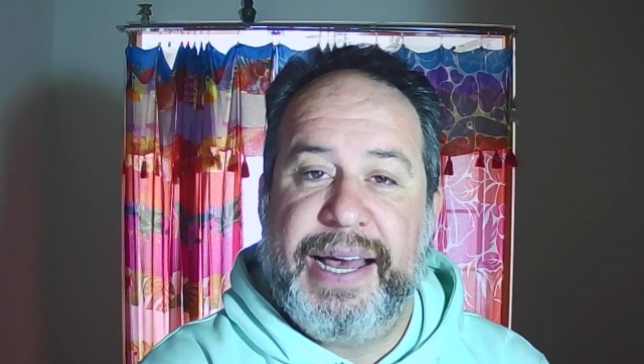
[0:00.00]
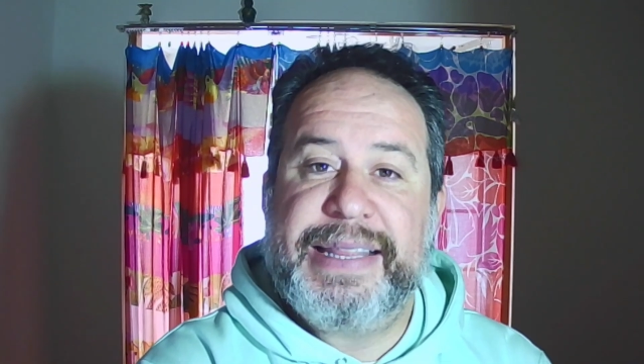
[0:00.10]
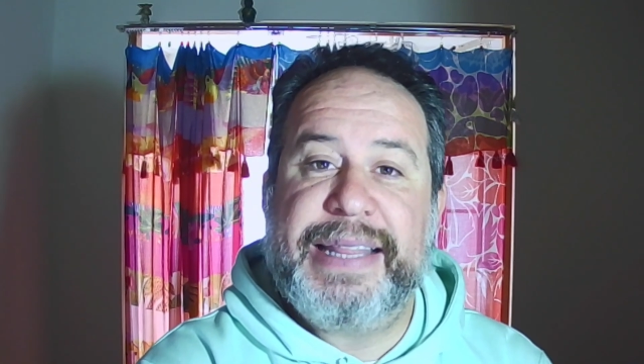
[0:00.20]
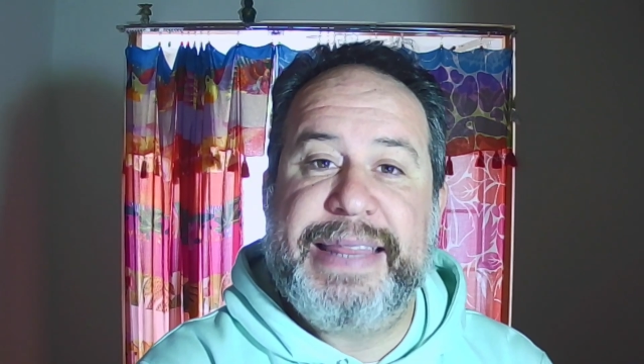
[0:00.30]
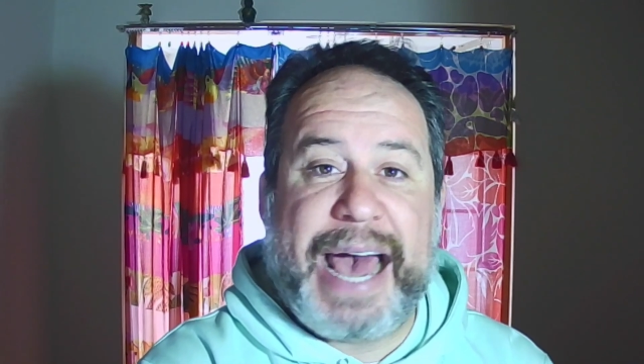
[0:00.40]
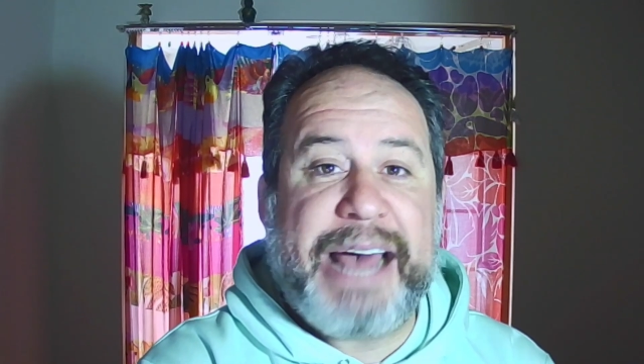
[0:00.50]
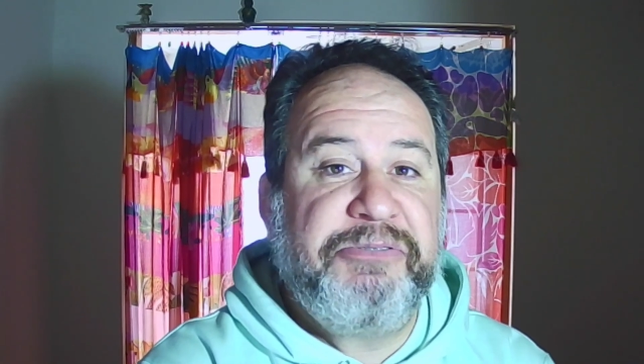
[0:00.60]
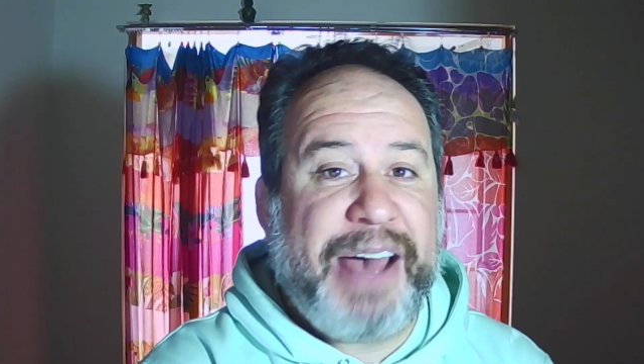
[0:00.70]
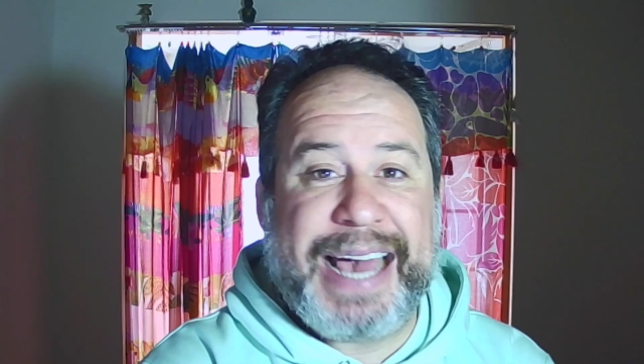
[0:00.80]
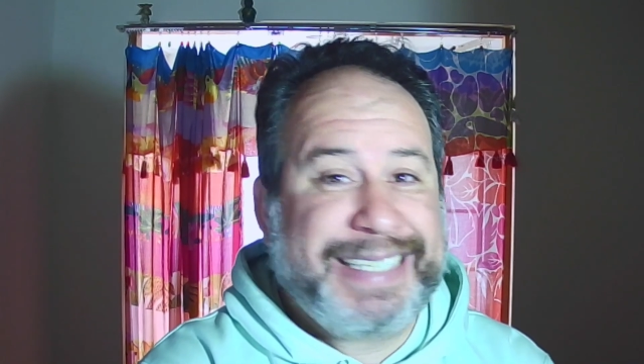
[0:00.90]
then that
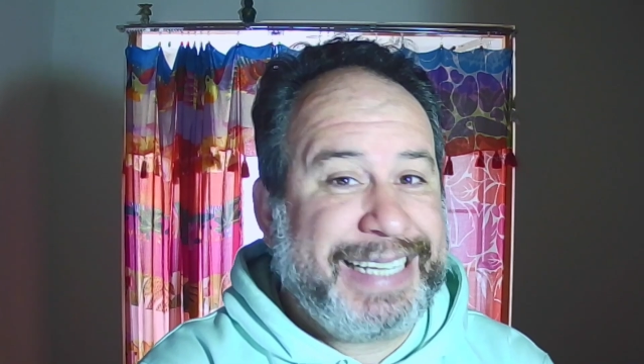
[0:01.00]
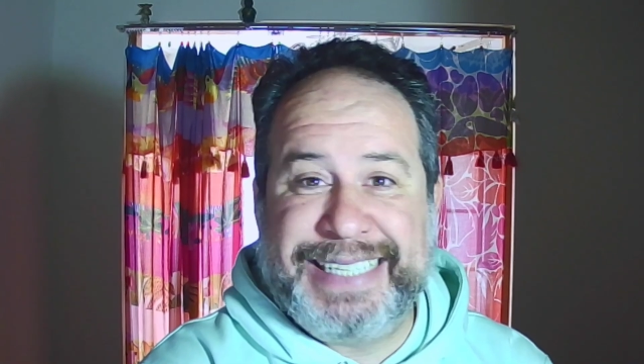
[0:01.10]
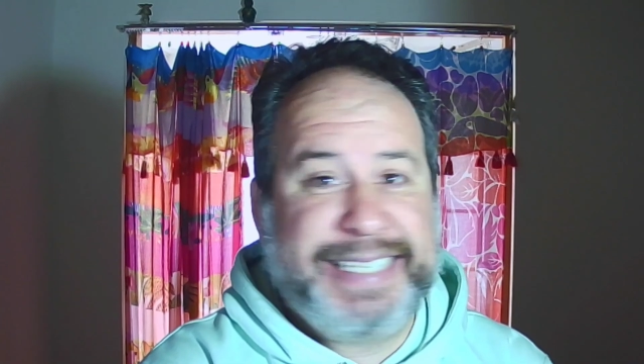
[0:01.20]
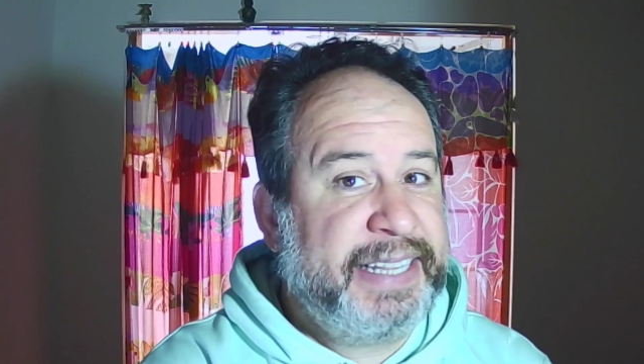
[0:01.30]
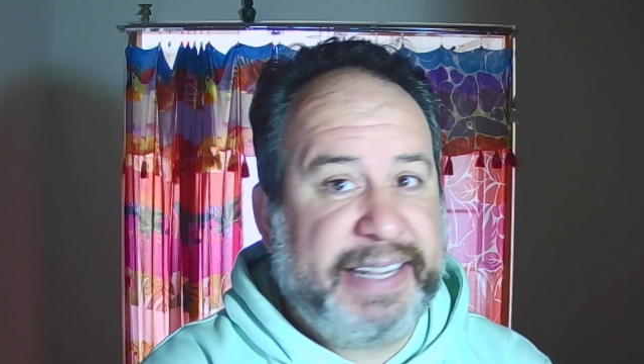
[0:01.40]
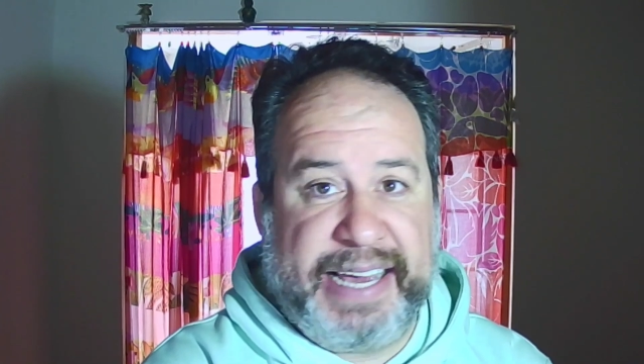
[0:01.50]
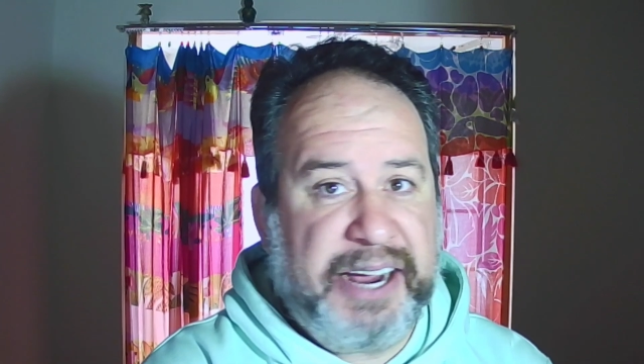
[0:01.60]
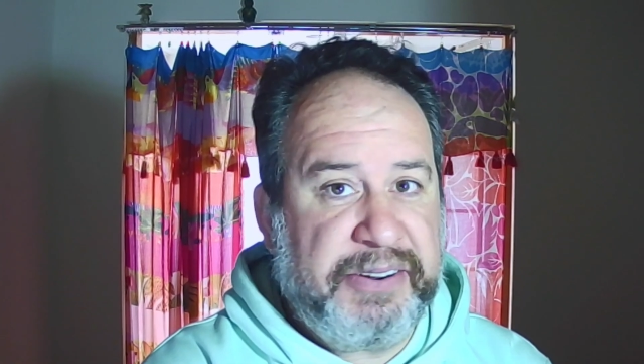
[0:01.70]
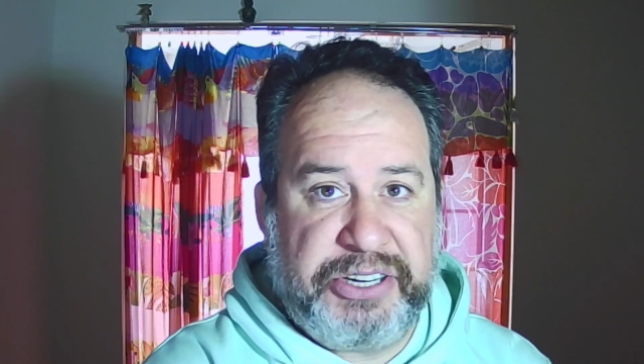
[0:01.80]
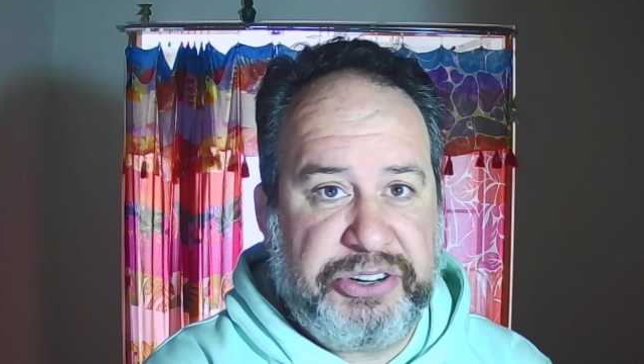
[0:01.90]
fact isn't
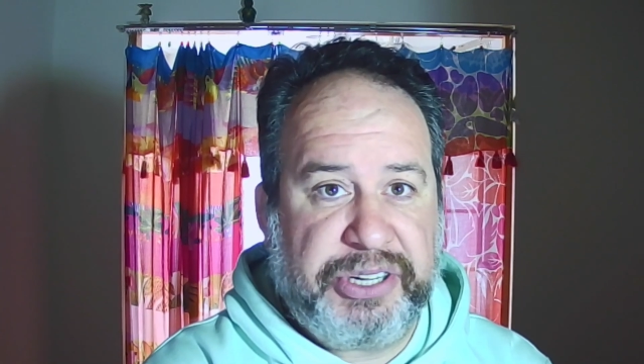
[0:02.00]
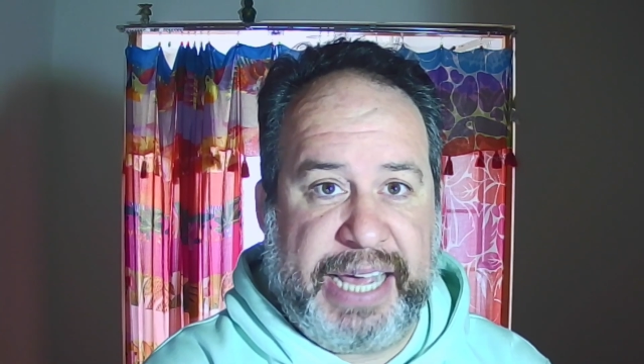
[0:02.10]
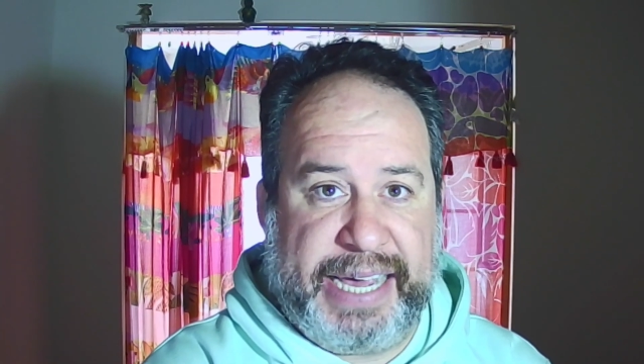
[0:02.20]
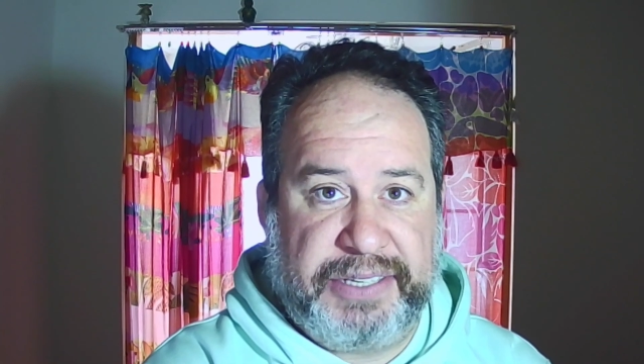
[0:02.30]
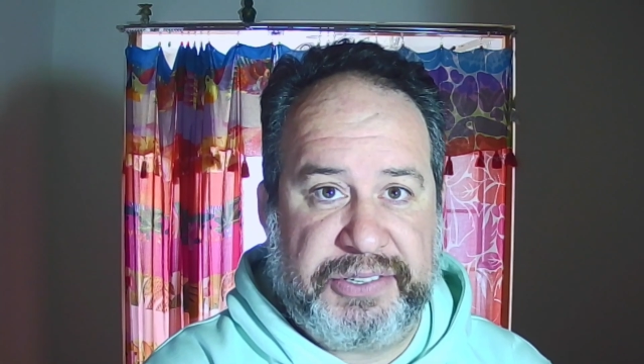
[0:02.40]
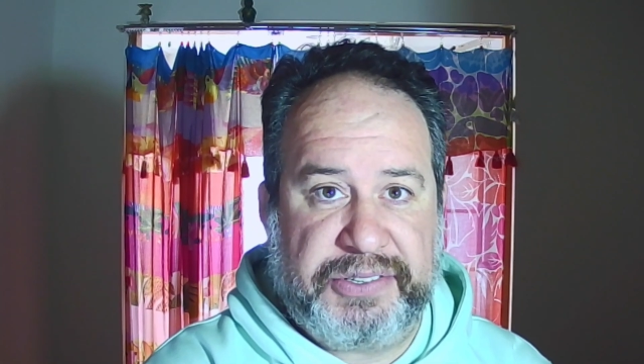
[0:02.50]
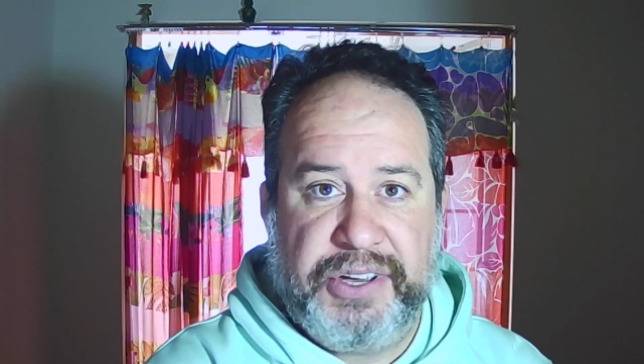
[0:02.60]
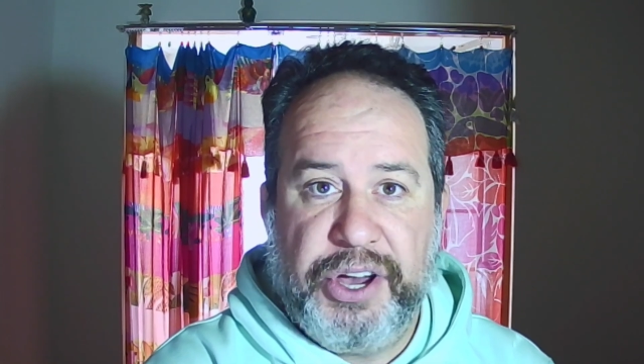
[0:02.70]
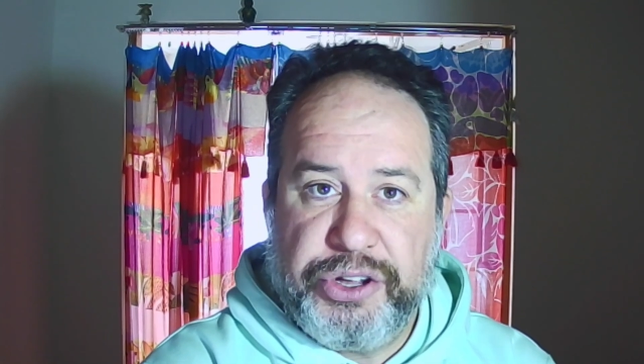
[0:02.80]
there in your case.